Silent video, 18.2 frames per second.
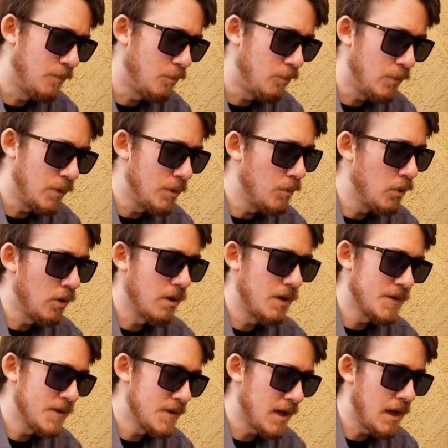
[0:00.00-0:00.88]
be more
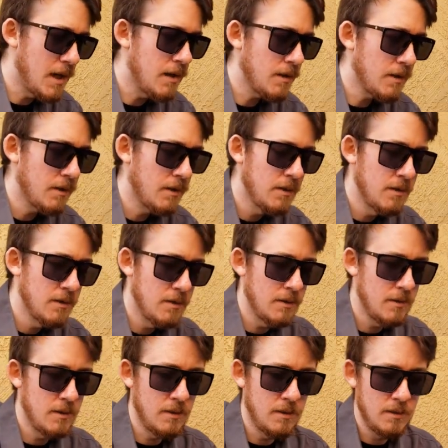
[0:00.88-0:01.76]
ascetic
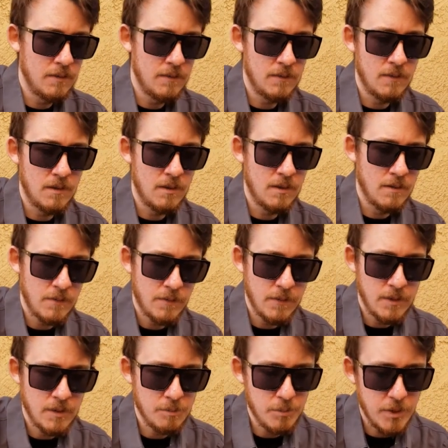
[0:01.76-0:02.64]
and
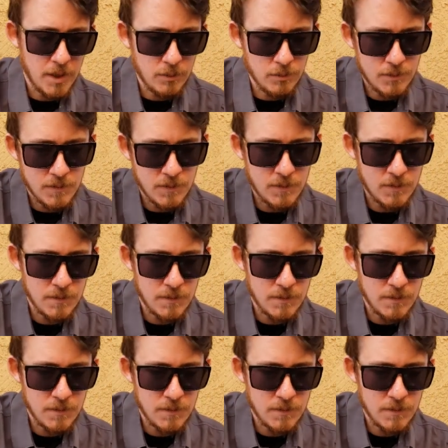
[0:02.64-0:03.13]
think about